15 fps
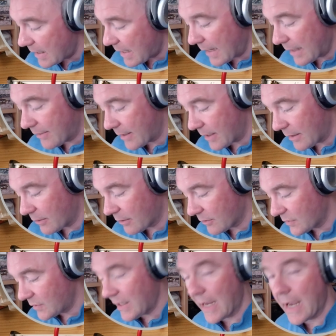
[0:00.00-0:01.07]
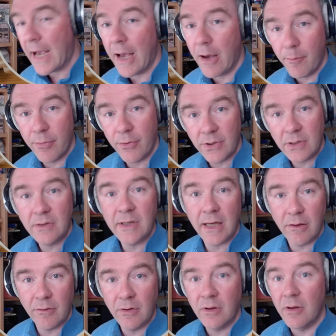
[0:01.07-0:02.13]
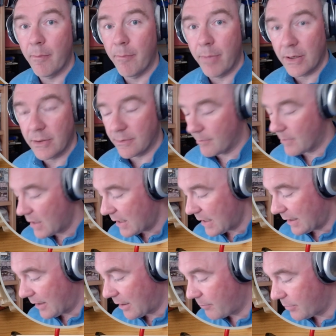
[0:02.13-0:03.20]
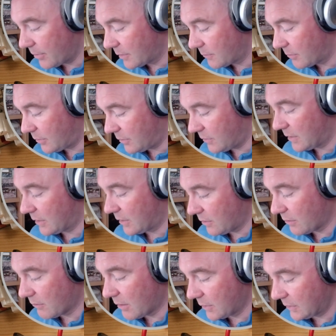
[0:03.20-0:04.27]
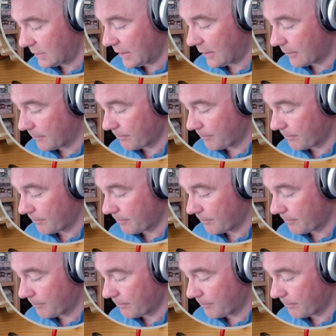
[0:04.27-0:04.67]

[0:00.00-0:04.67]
And then there's the output down the bottom. And the output is what you send to your oscillator.